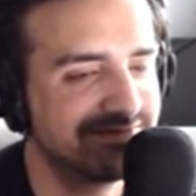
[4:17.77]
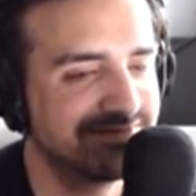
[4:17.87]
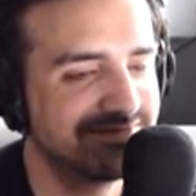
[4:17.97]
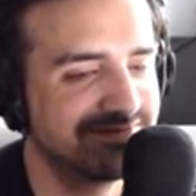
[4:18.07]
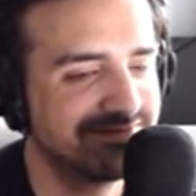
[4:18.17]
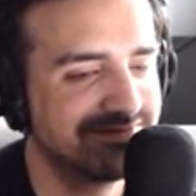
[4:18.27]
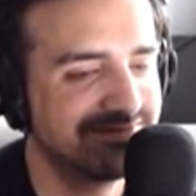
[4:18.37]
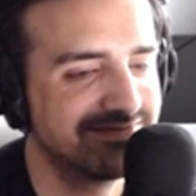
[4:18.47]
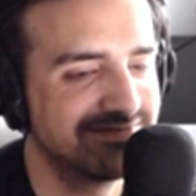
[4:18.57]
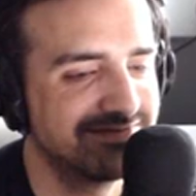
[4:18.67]

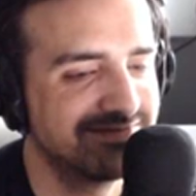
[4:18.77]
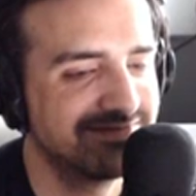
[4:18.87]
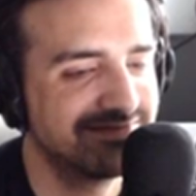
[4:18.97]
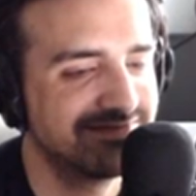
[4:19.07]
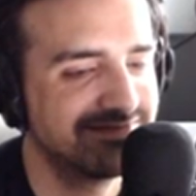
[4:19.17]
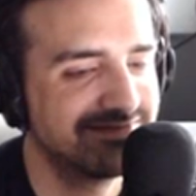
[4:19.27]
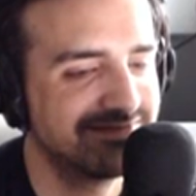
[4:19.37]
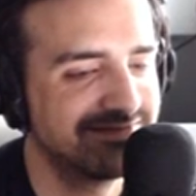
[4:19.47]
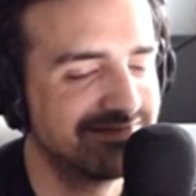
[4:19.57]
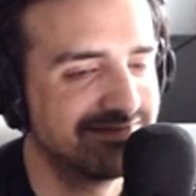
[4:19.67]

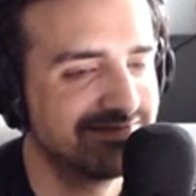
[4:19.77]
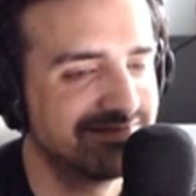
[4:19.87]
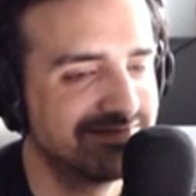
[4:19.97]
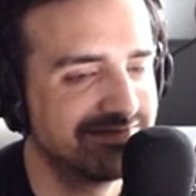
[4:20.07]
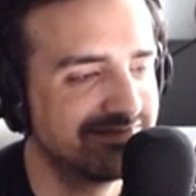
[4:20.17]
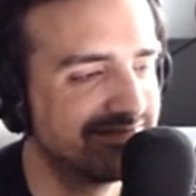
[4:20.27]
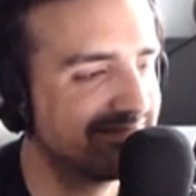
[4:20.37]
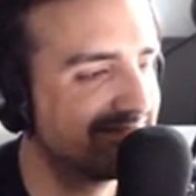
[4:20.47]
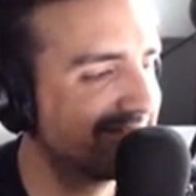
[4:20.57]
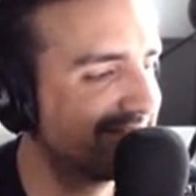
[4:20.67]

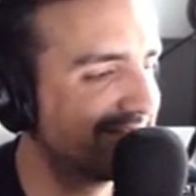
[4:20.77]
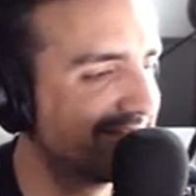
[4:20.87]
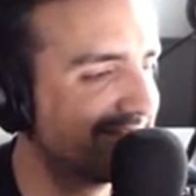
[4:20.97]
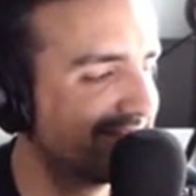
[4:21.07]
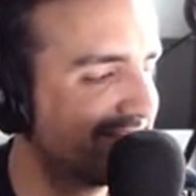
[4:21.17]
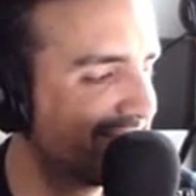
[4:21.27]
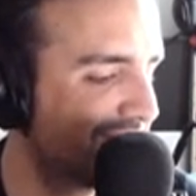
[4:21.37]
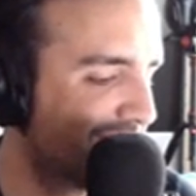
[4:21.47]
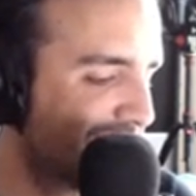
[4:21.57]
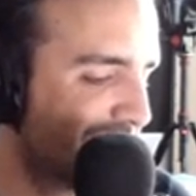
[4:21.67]

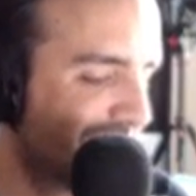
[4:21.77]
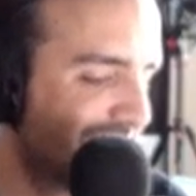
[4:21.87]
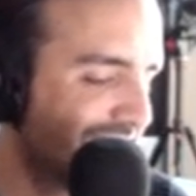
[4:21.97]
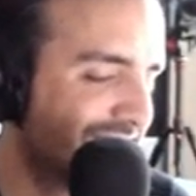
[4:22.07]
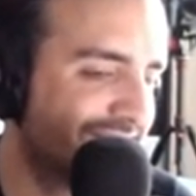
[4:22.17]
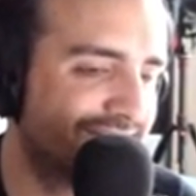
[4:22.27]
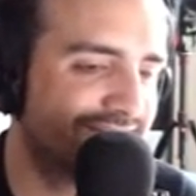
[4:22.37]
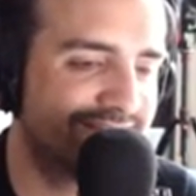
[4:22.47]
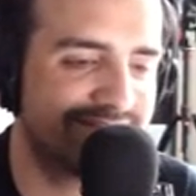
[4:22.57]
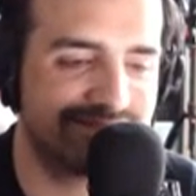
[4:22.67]

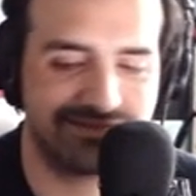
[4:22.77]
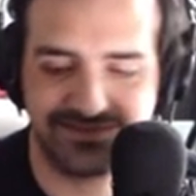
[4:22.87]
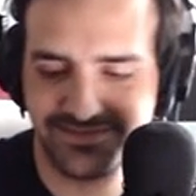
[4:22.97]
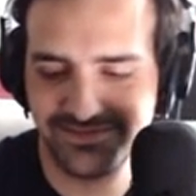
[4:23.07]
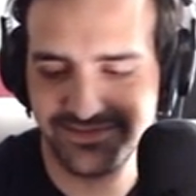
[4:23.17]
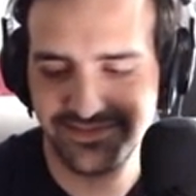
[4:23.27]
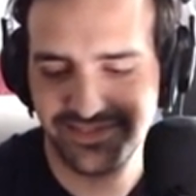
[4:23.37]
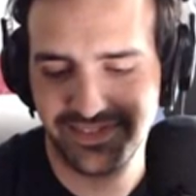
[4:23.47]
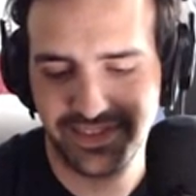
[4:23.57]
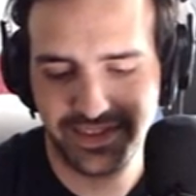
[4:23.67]

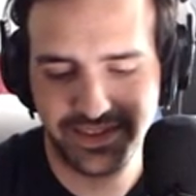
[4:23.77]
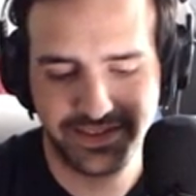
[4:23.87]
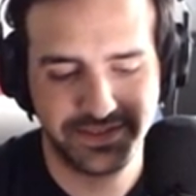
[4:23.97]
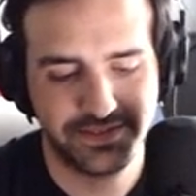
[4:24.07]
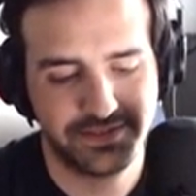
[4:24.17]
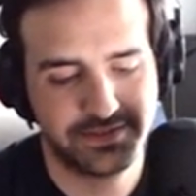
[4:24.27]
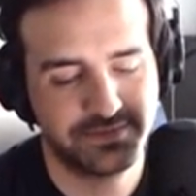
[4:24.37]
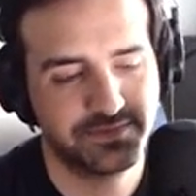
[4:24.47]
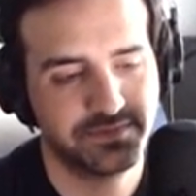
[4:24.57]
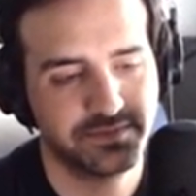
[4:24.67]

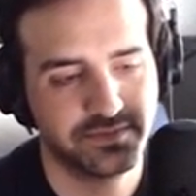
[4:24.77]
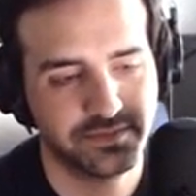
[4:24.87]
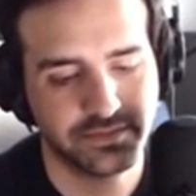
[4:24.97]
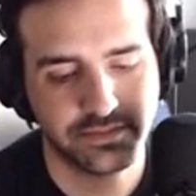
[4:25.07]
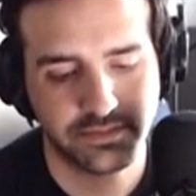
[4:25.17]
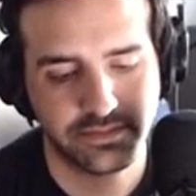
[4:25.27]
This person isn't speaking.